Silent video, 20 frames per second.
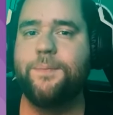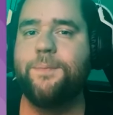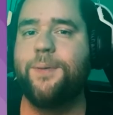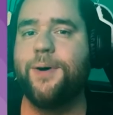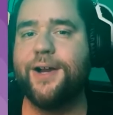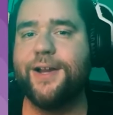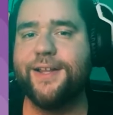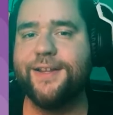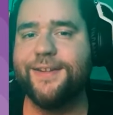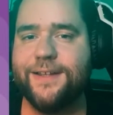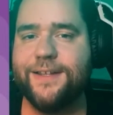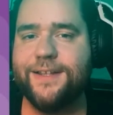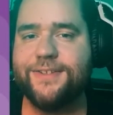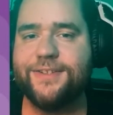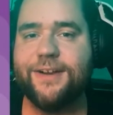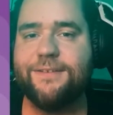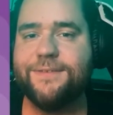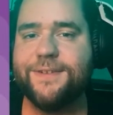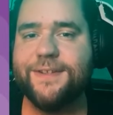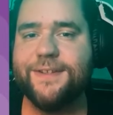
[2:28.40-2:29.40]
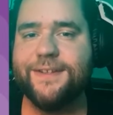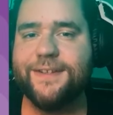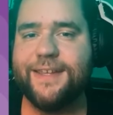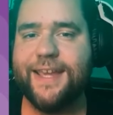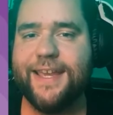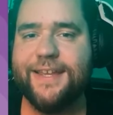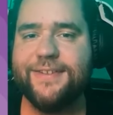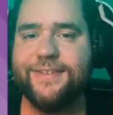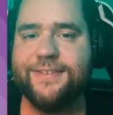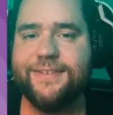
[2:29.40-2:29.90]
but it's often the
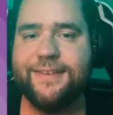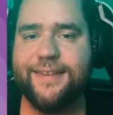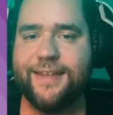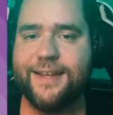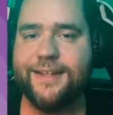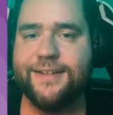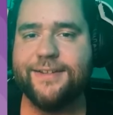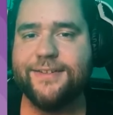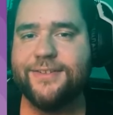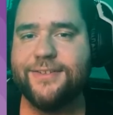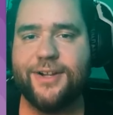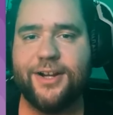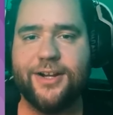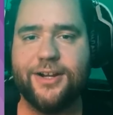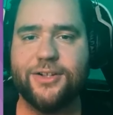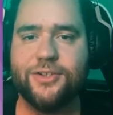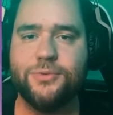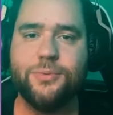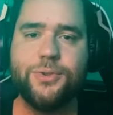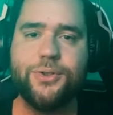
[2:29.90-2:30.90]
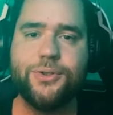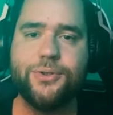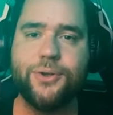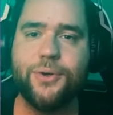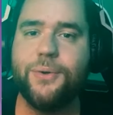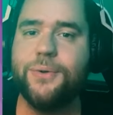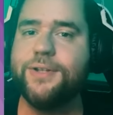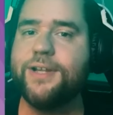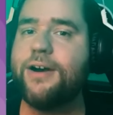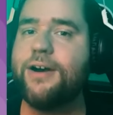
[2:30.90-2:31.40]
case that stocks will
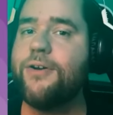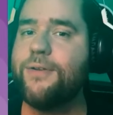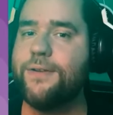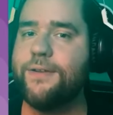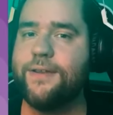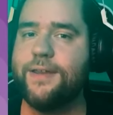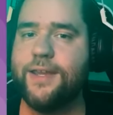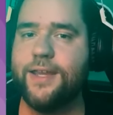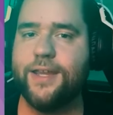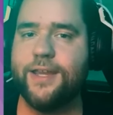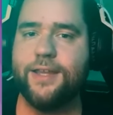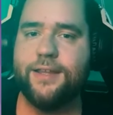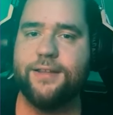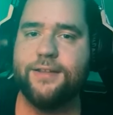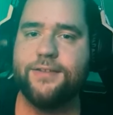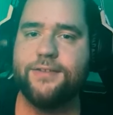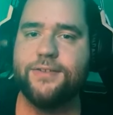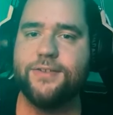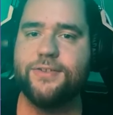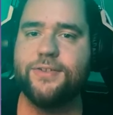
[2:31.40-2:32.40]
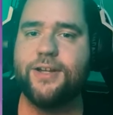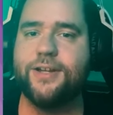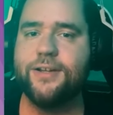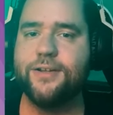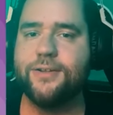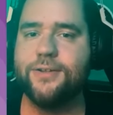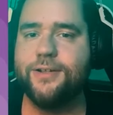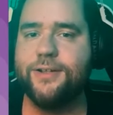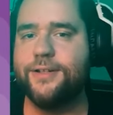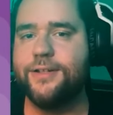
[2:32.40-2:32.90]
go down, and this is
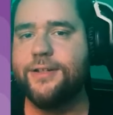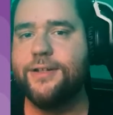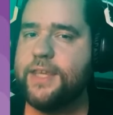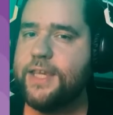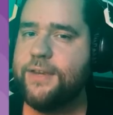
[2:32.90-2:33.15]
not good.